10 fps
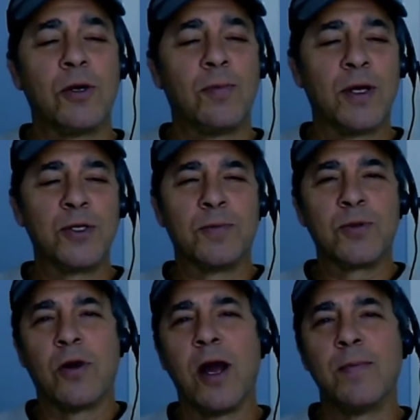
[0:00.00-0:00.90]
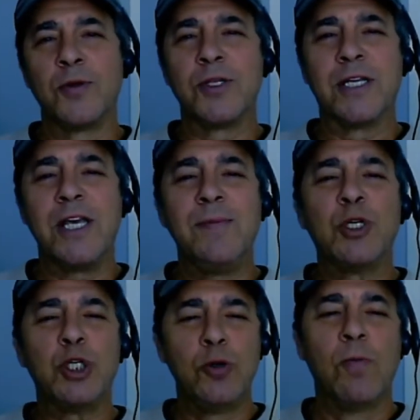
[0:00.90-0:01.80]
tell my subscribers to keep
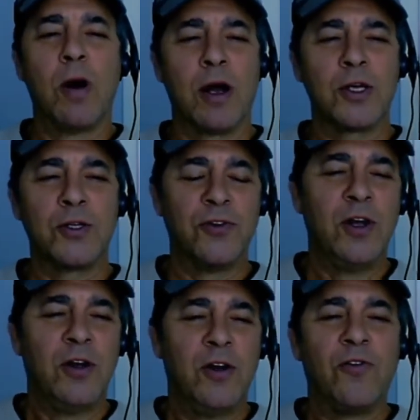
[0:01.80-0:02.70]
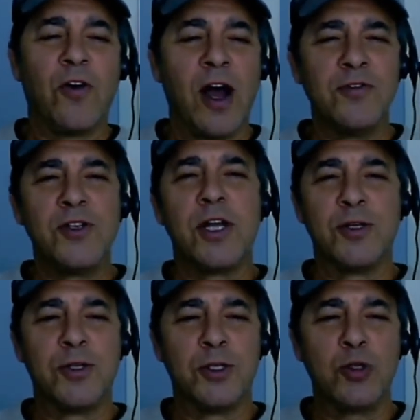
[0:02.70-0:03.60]
a shoebox of 5s,
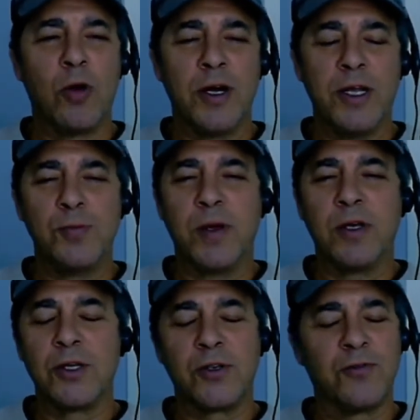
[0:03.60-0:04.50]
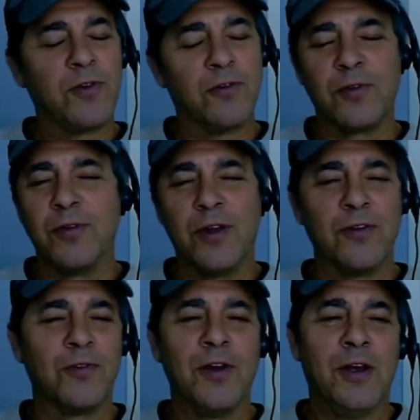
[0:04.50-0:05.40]
10s, and 20s, because if the